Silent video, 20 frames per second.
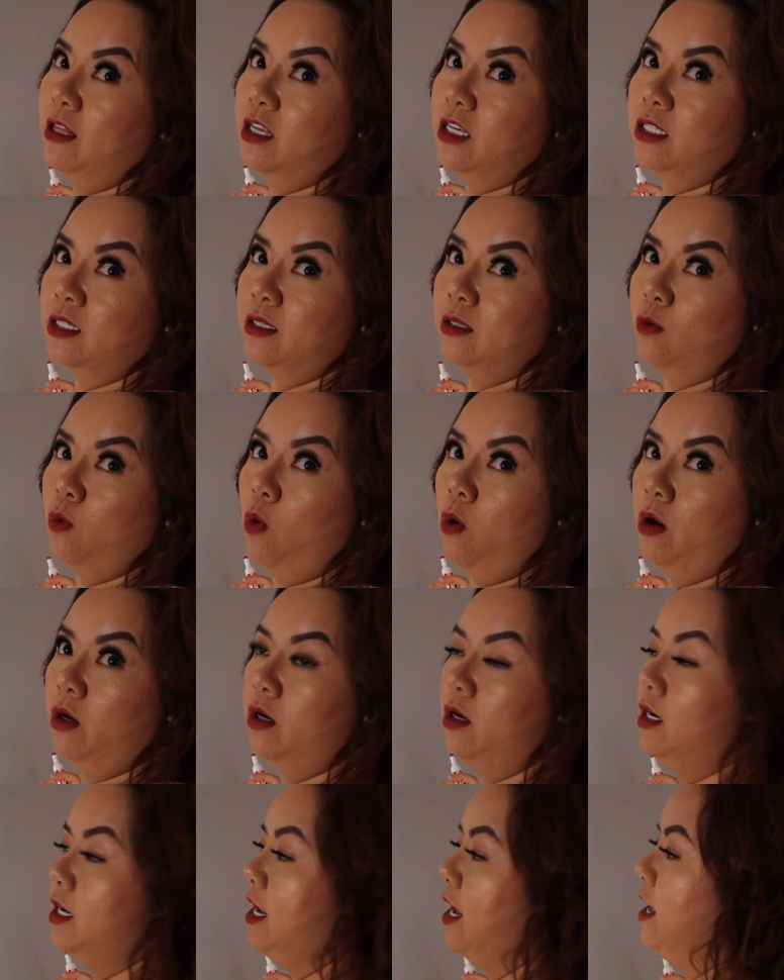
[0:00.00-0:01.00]
this
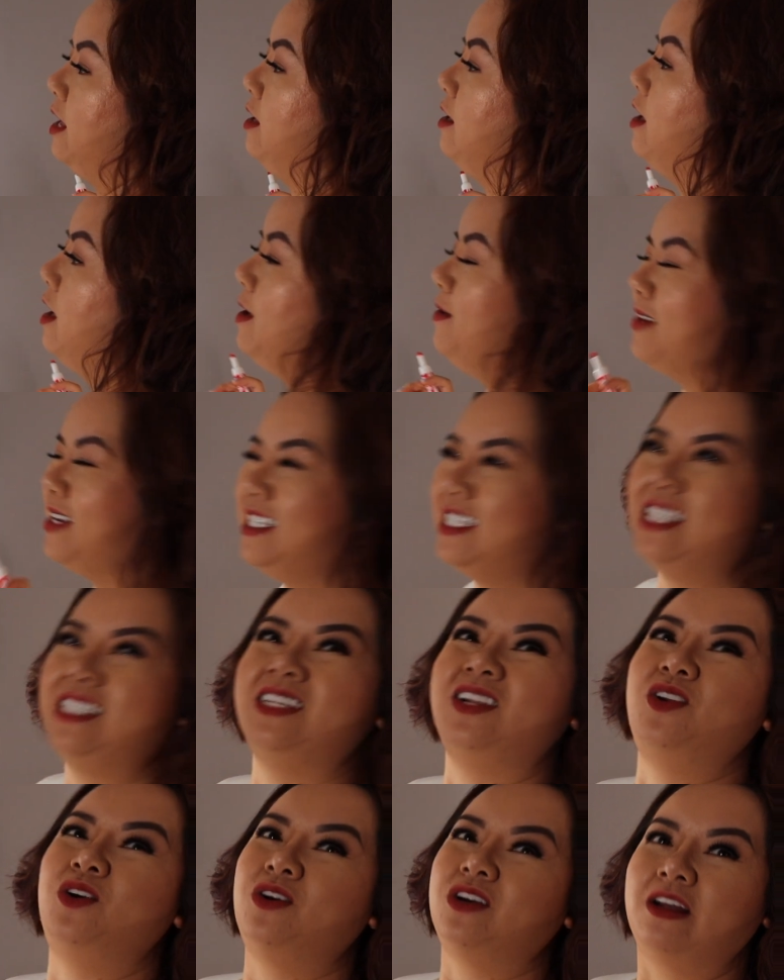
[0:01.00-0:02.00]
quarter yet because it's
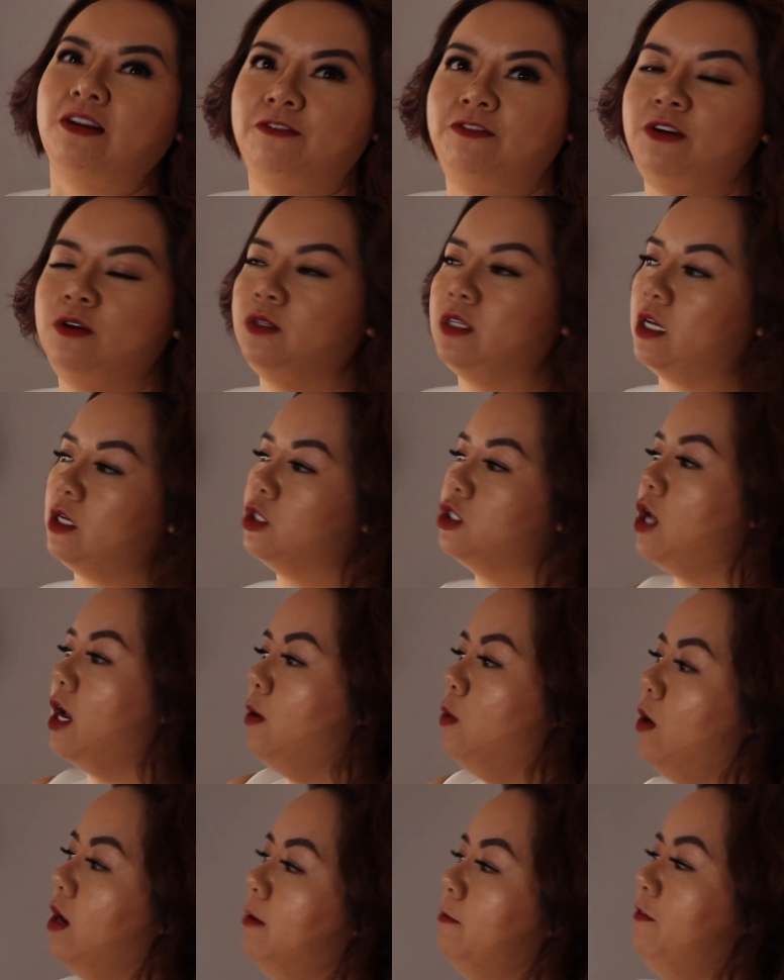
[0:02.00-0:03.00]
a little confusing. So I
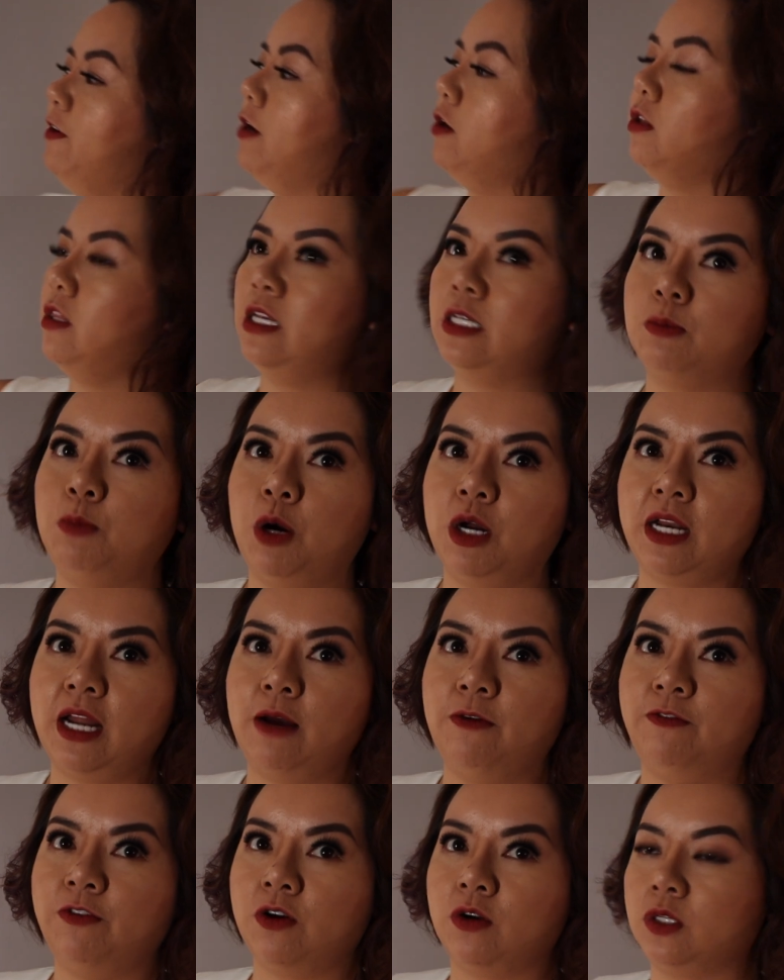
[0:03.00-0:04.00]
want to figure this part
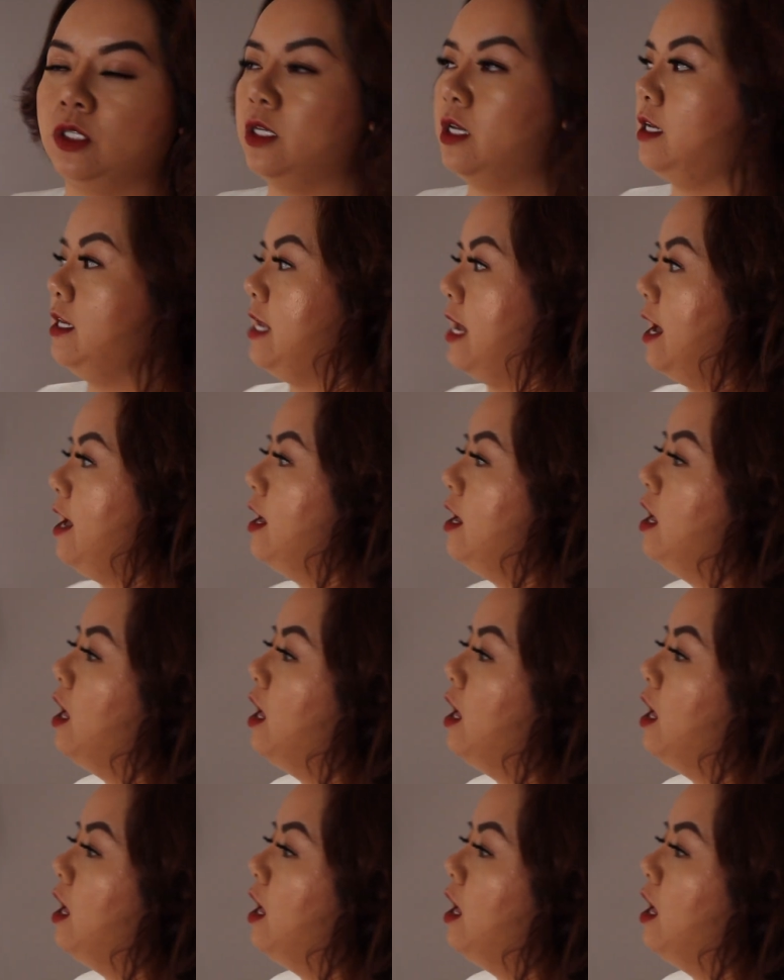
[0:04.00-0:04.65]
out first, yeah?